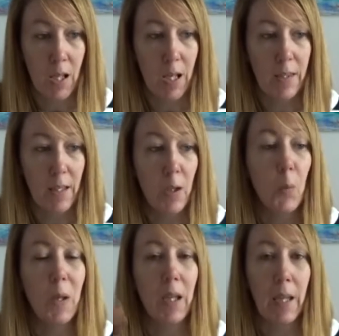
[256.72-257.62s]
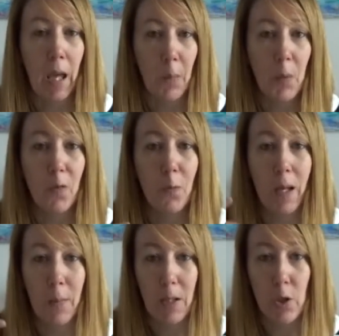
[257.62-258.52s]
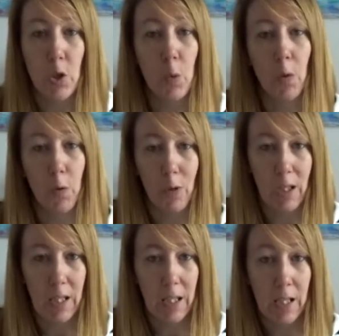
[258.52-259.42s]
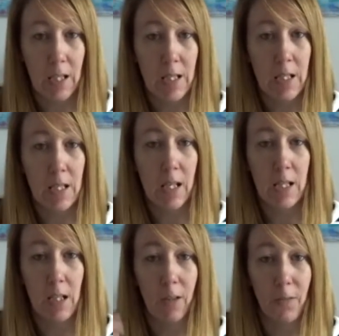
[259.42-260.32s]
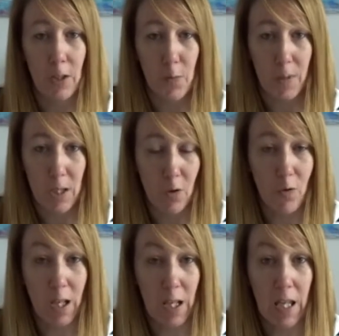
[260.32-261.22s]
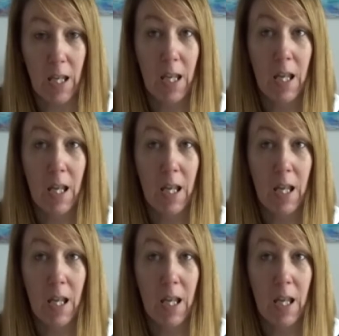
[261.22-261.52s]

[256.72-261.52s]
And then there'll be a gap of maybe 2 or 3 years until I finish my degree,